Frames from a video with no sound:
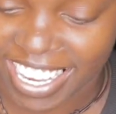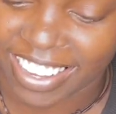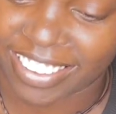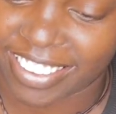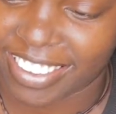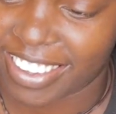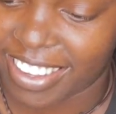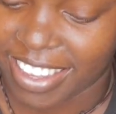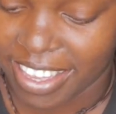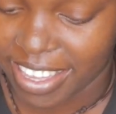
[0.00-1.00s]
Yes.
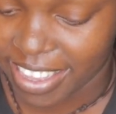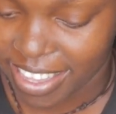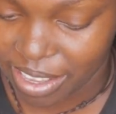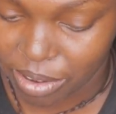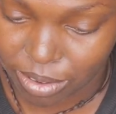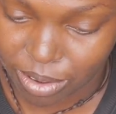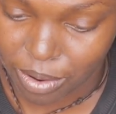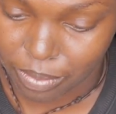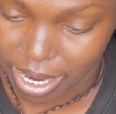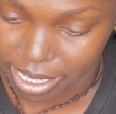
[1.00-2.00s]
Thank you
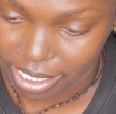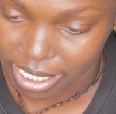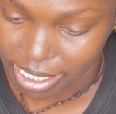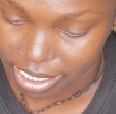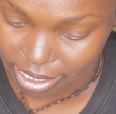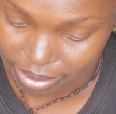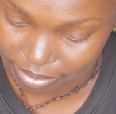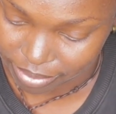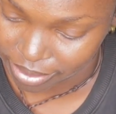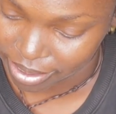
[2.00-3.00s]
so much.
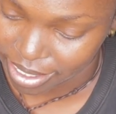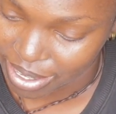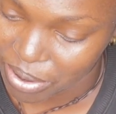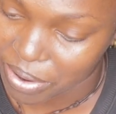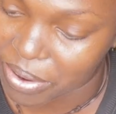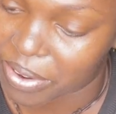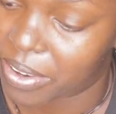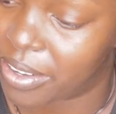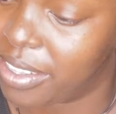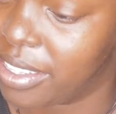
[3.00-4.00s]

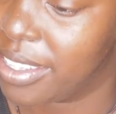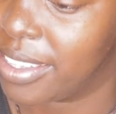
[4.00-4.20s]
Oh,